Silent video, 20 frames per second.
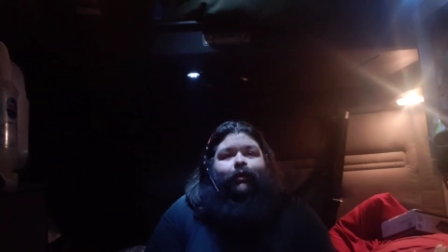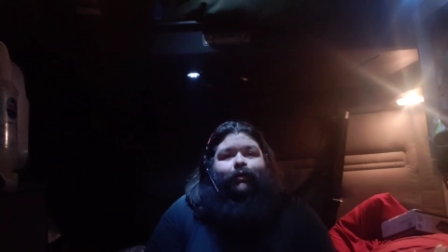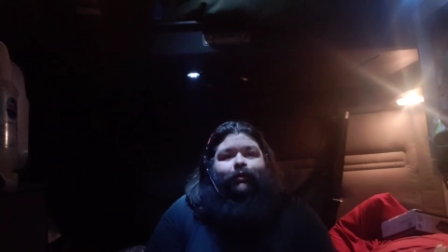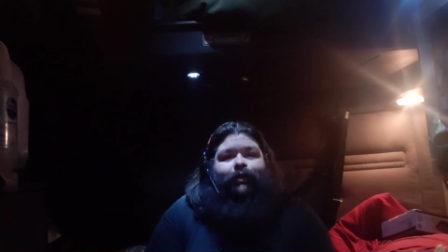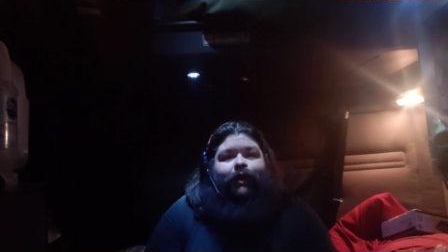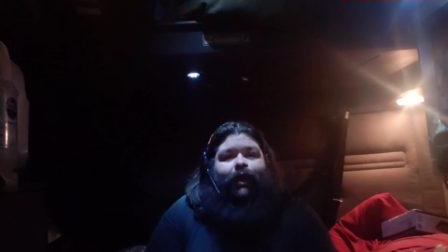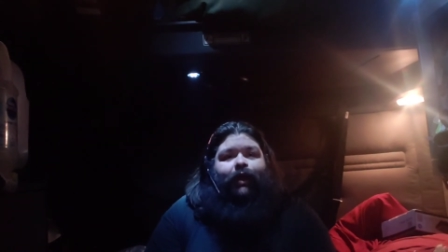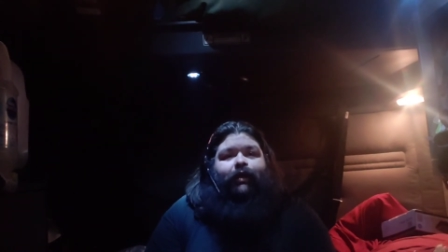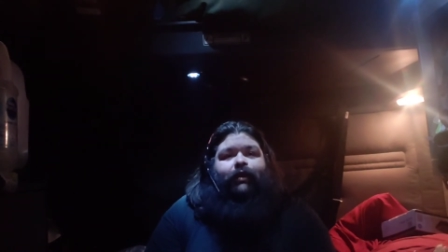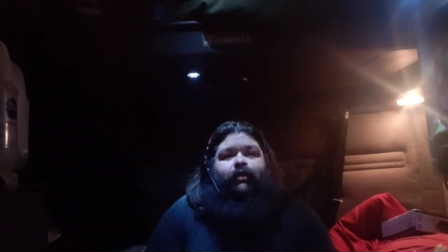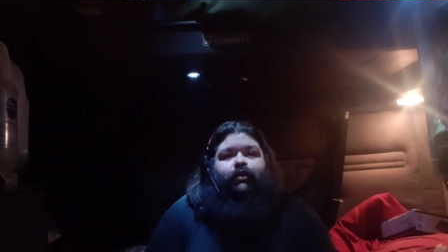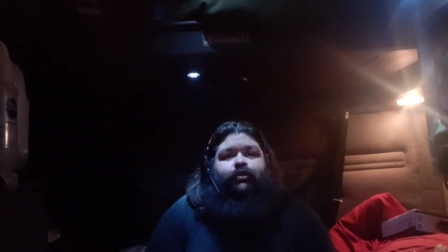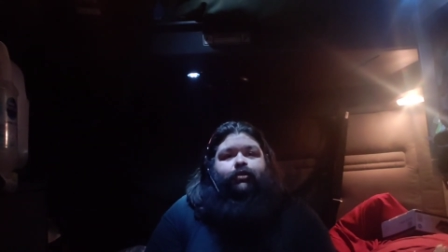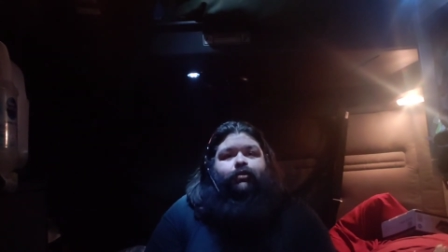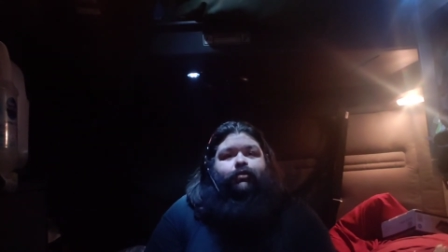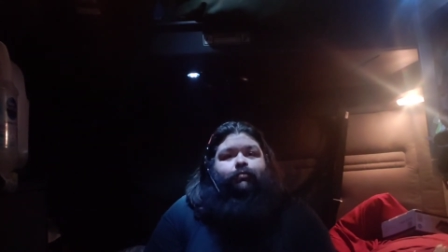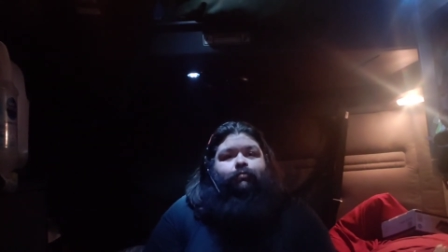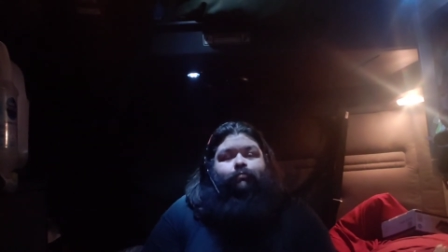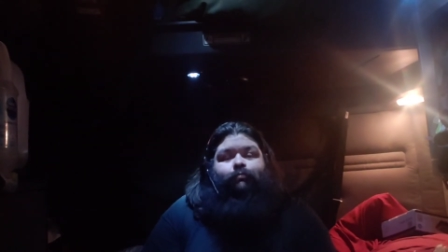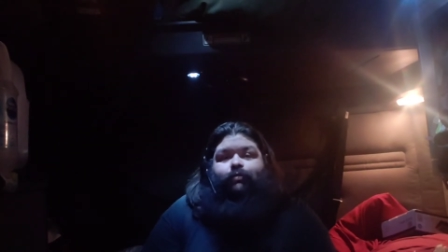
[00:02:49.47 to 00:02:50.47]
That
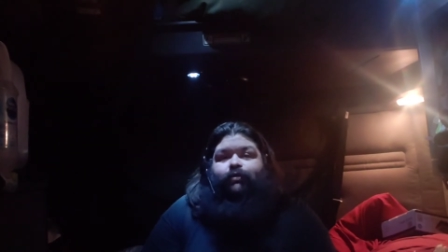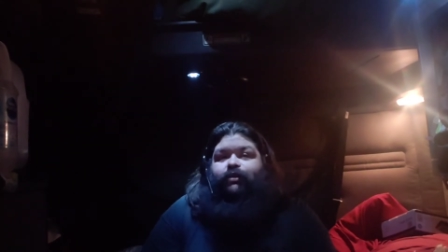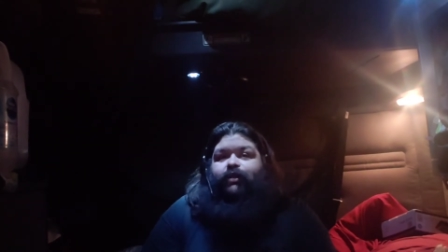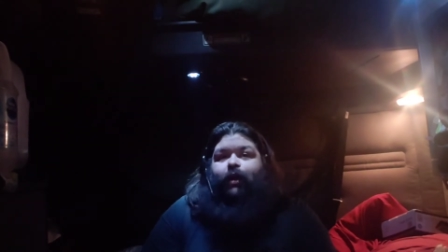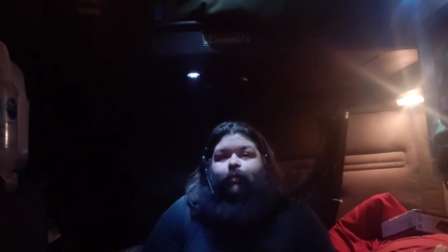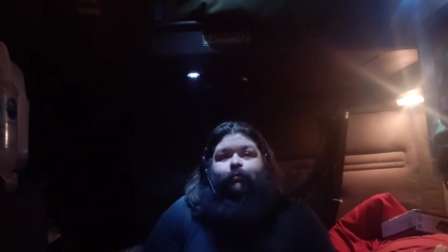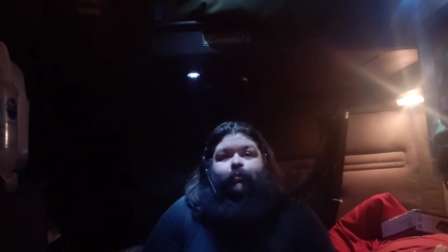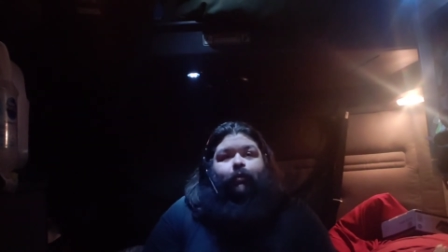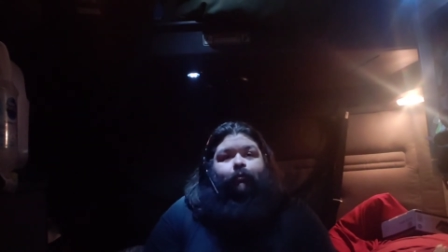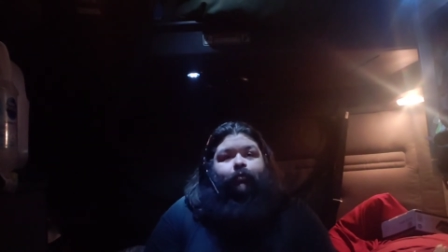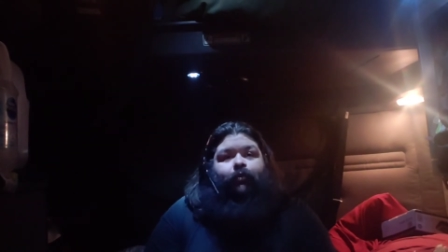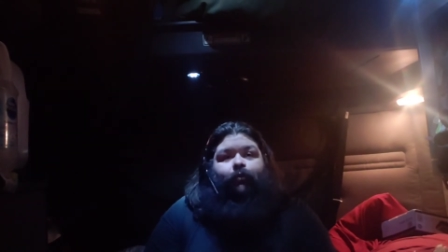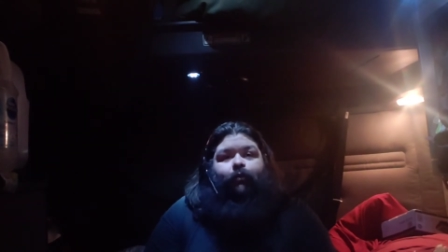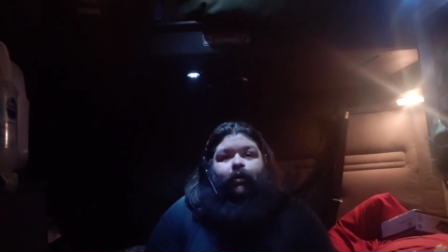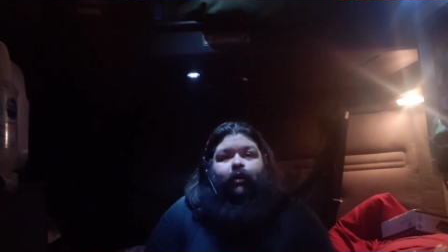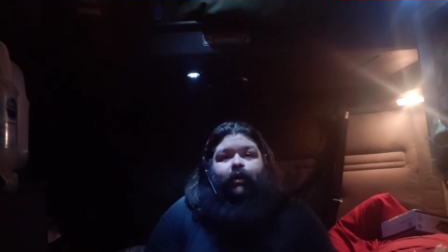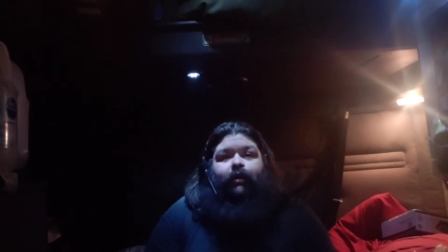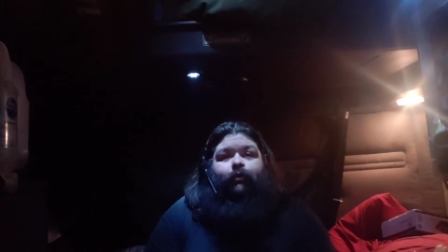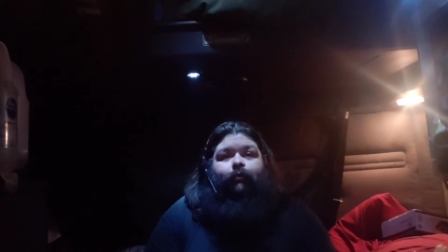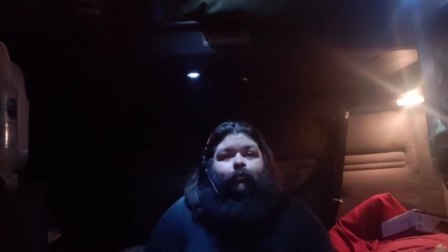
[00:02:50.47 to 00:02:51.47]
is step number
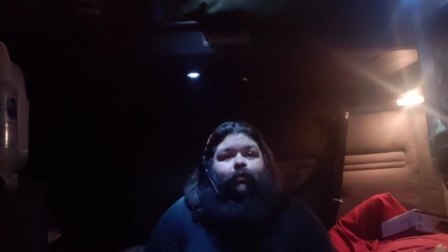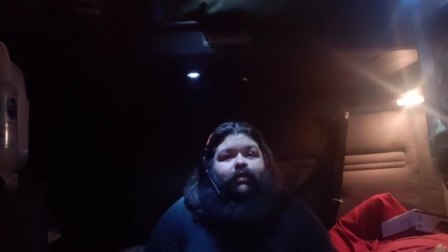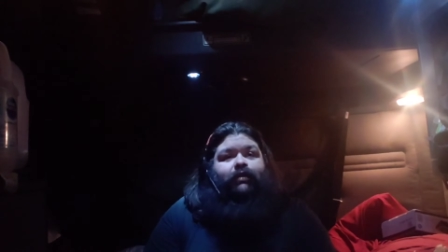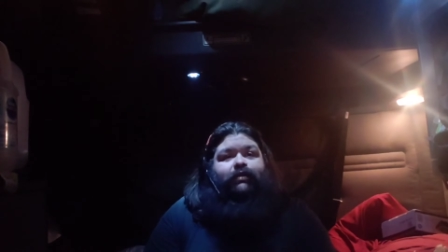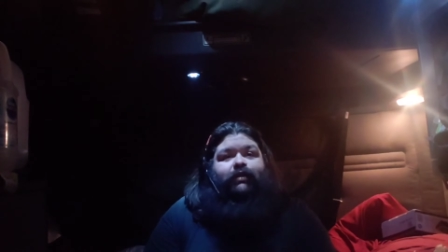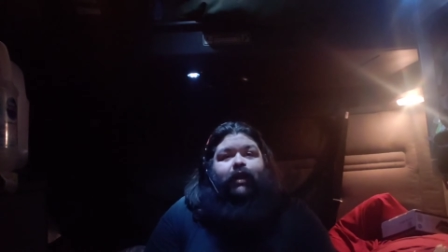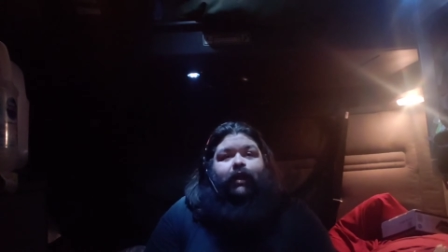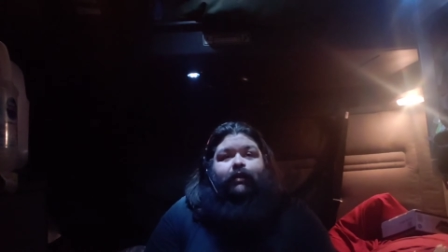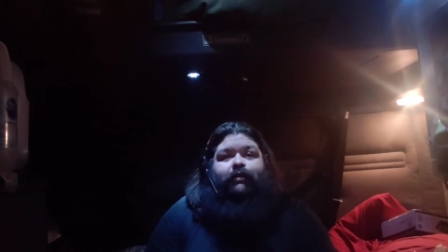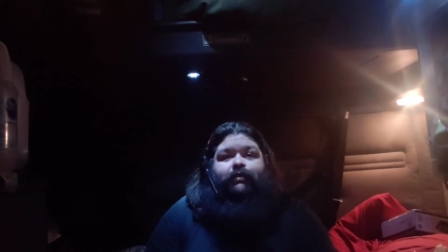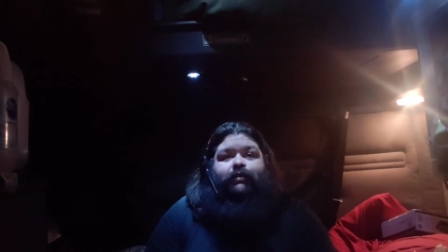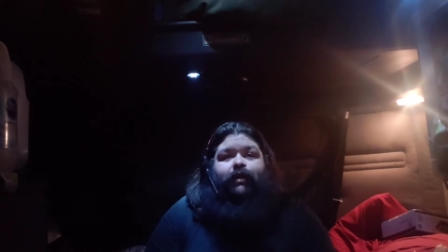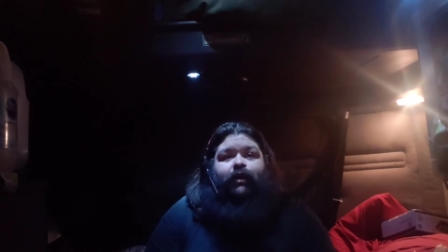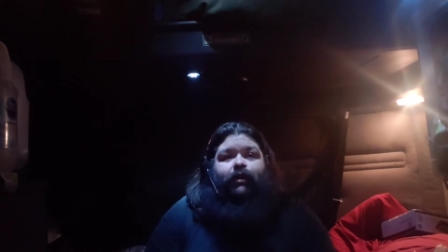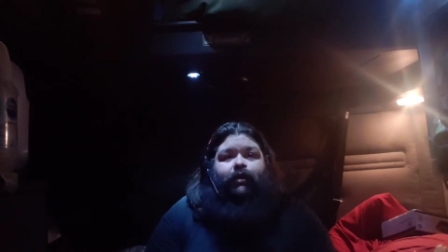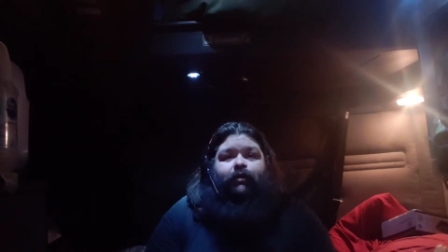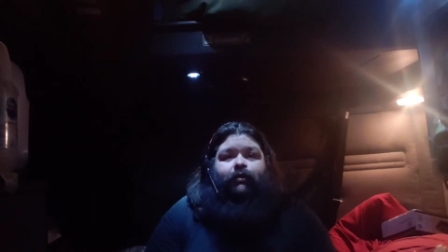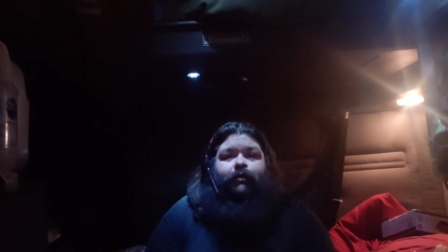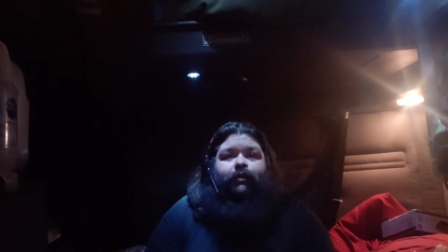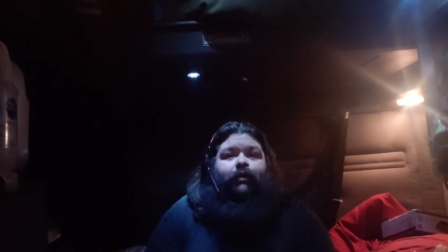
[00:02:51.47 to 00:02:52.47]
1. Once that's
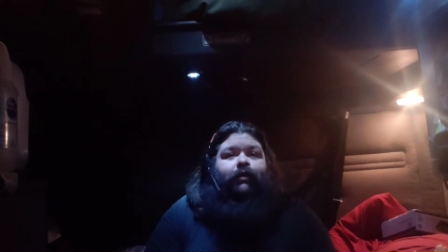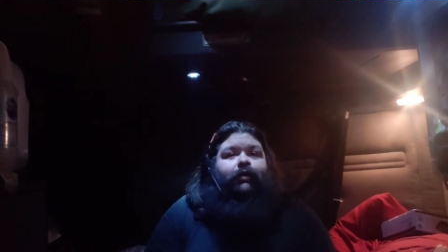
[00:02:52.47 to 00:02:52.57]
done,